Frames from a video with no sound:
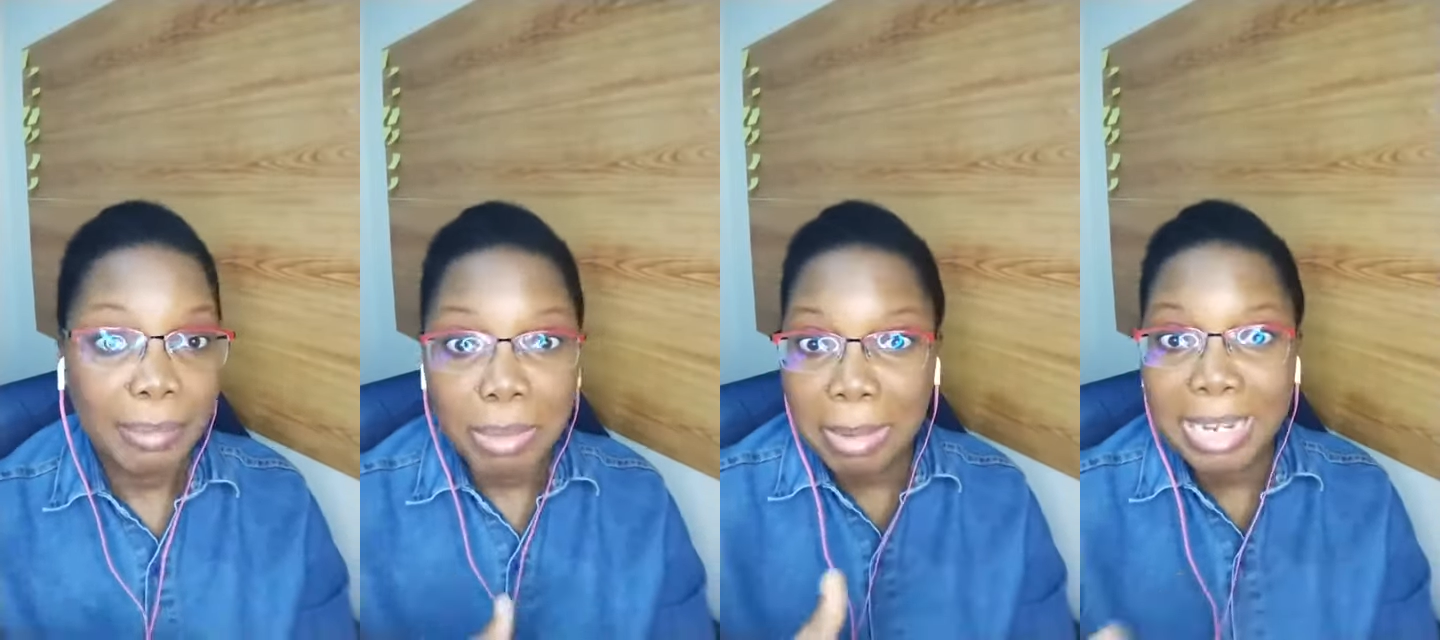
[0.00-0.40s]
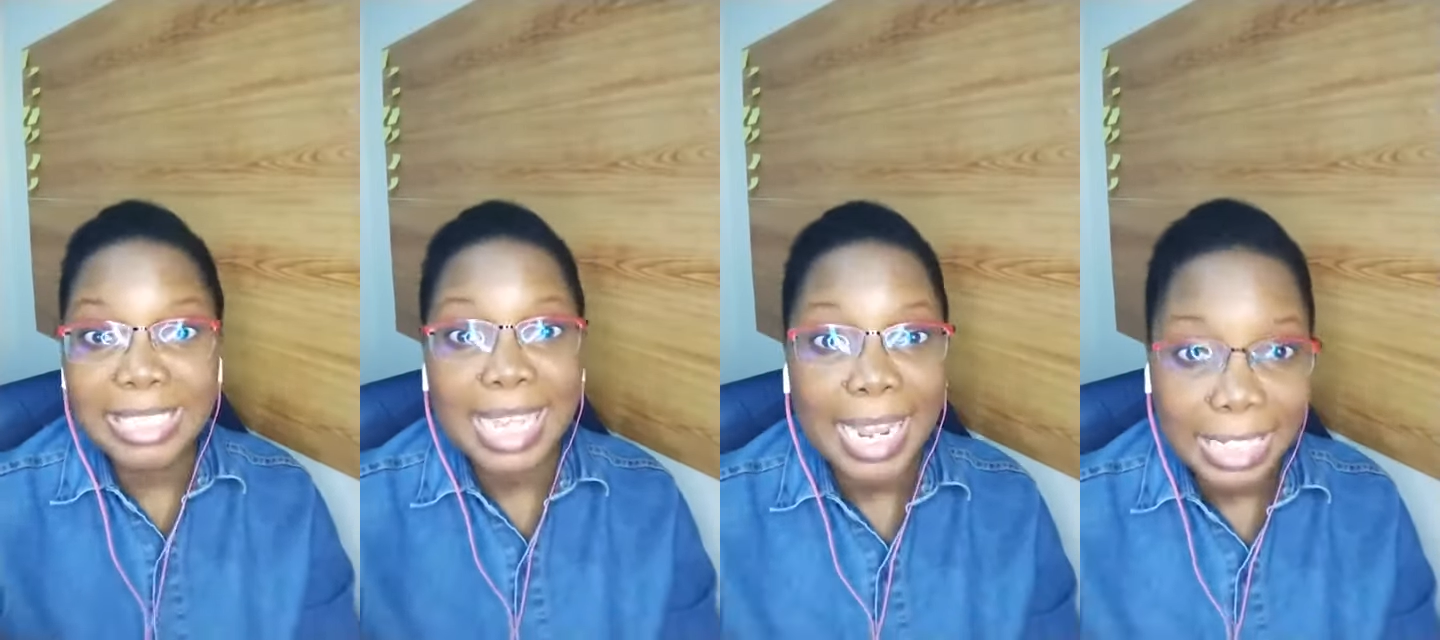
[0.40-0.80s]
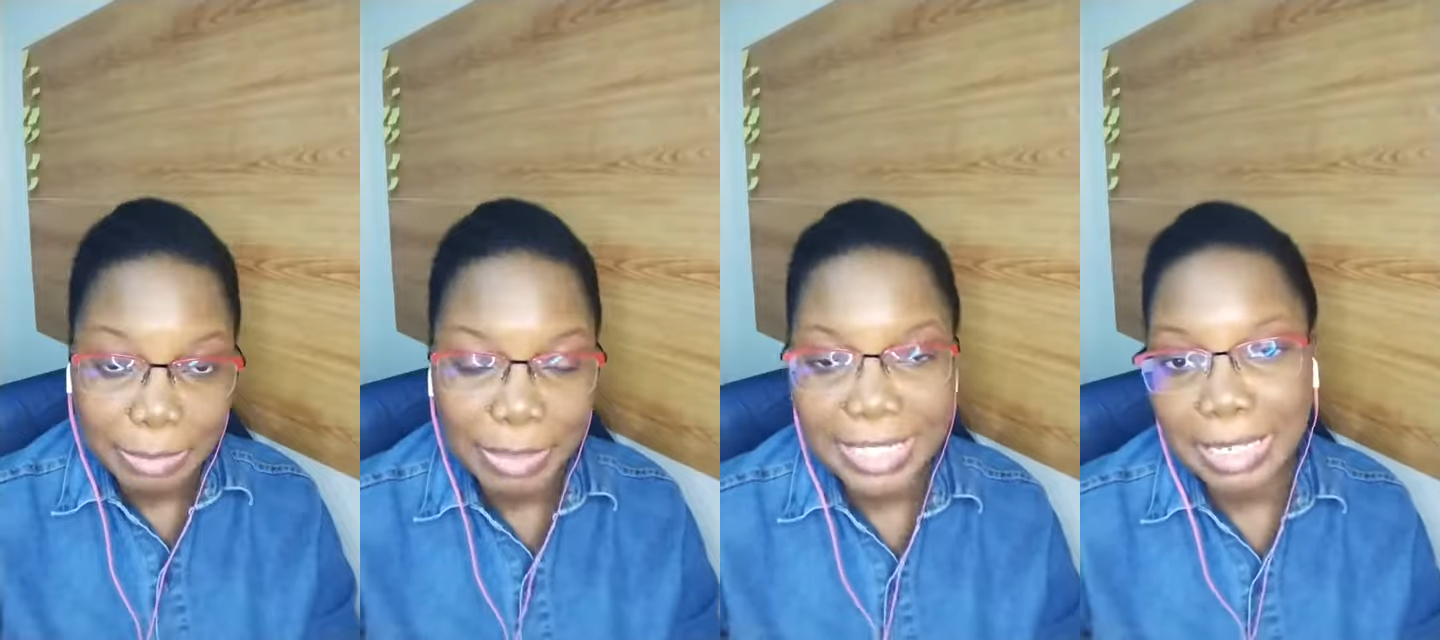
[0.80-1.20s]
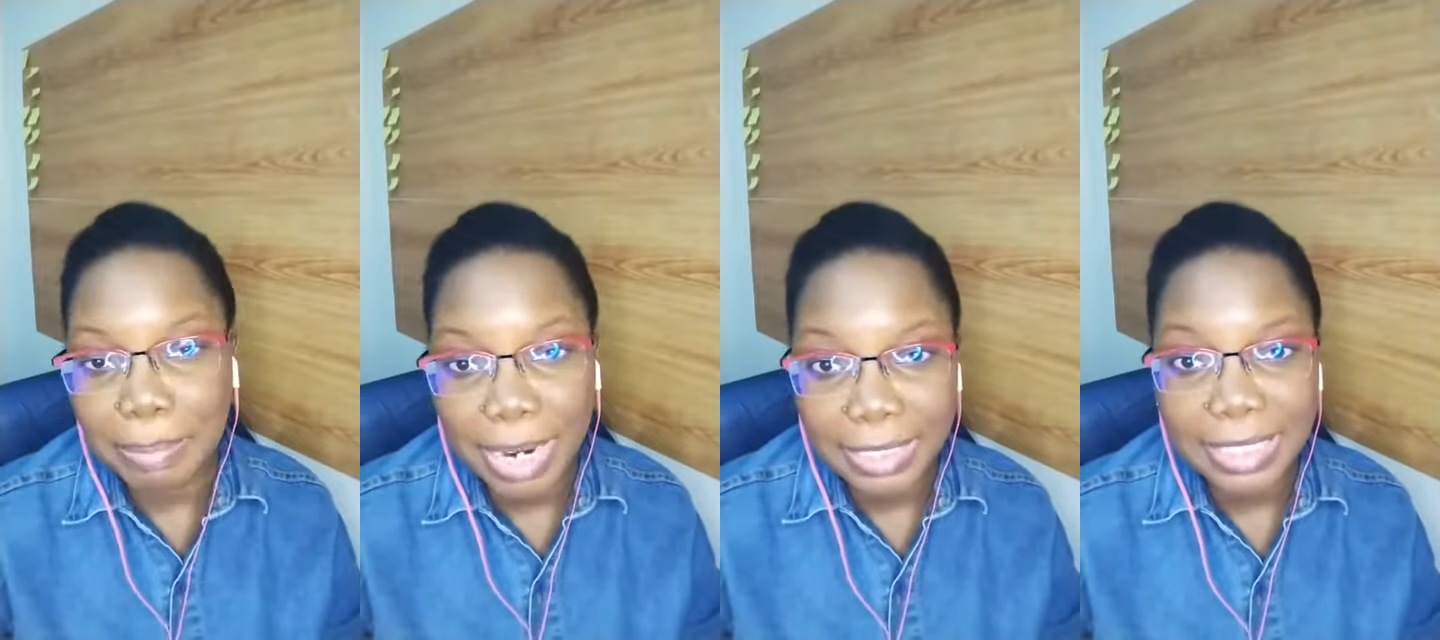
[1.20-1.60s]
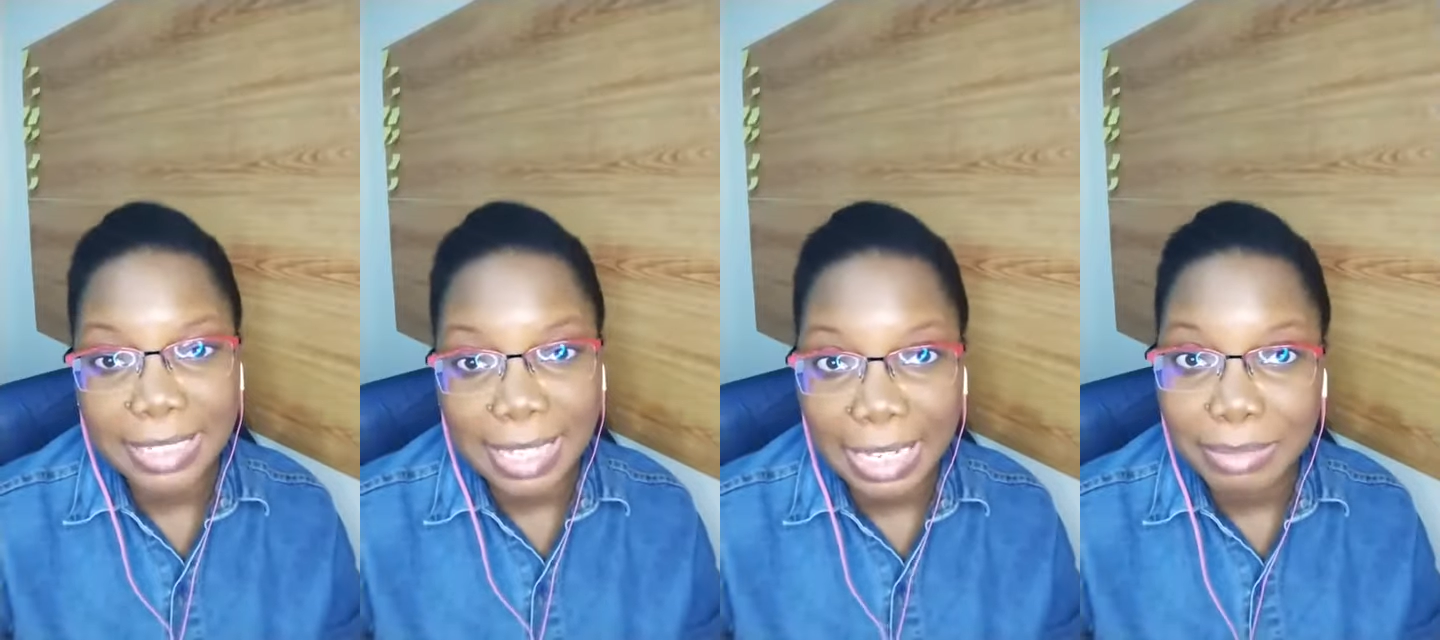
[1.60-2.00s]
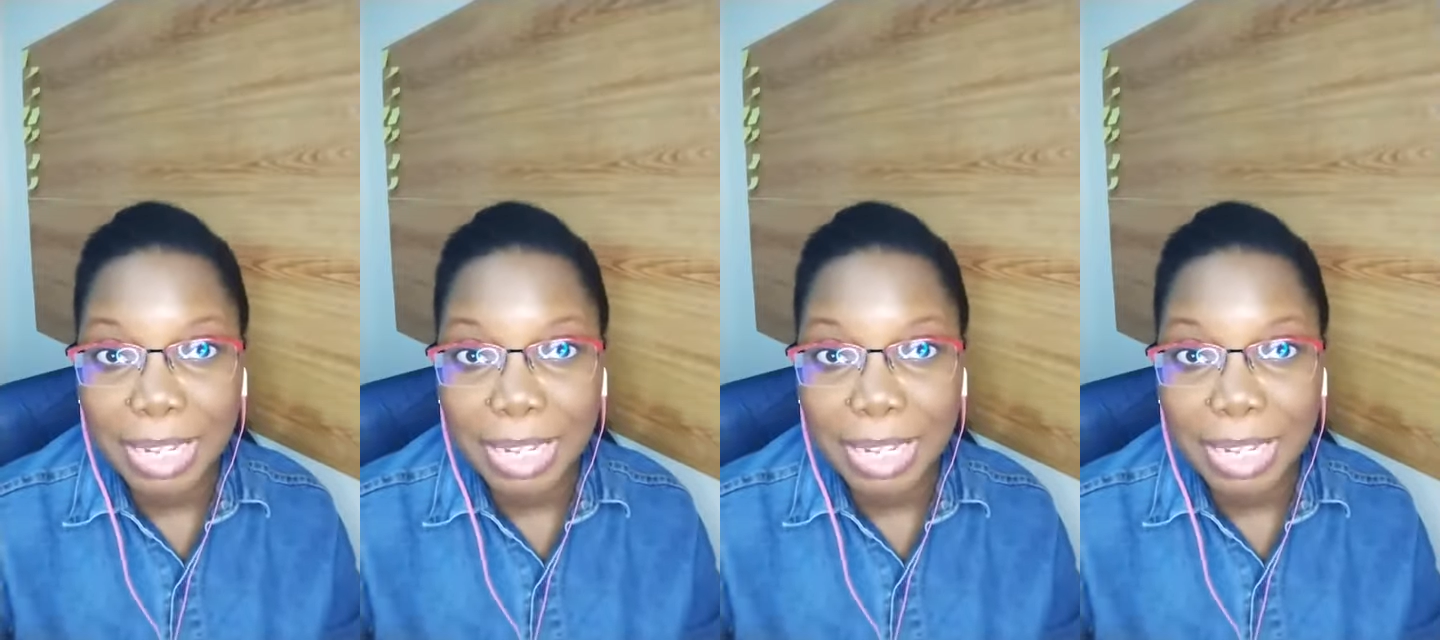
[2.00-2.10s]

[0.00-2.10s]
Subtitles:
maybe diet plays a part in that.